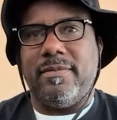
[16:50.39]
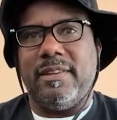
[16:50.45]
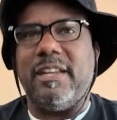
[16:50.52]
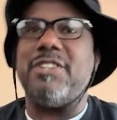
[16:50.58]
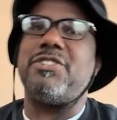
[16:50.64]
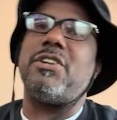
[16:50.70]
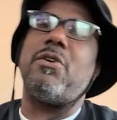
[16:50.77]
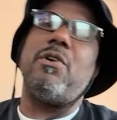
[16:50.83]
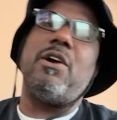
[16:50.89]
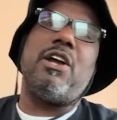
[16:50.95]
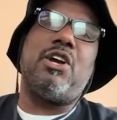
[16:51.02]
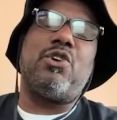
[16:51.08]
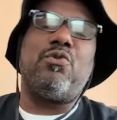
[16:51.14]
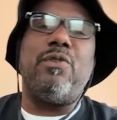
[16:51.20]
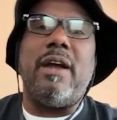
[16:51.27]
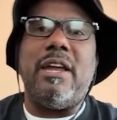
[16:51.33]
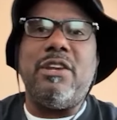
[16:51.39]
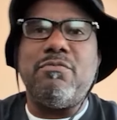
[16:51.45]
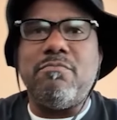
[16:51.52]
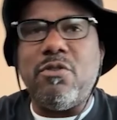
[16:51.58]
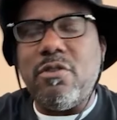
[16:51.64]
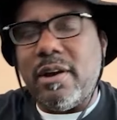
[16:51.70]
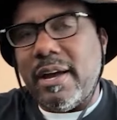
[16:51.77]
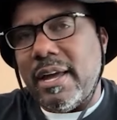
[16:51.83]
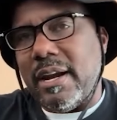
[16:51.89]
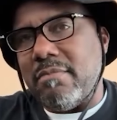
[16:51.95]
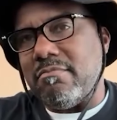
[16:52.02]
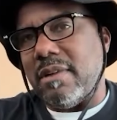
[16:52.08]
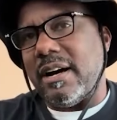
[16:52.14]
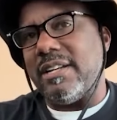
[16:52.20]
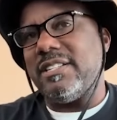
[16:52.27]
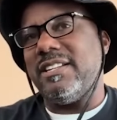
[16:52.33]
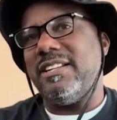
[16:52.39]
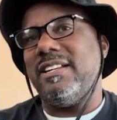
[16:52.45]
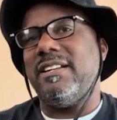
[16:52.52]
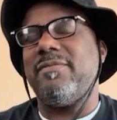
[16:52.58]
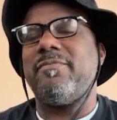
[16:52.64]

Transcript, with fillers: And so it creates more animosity,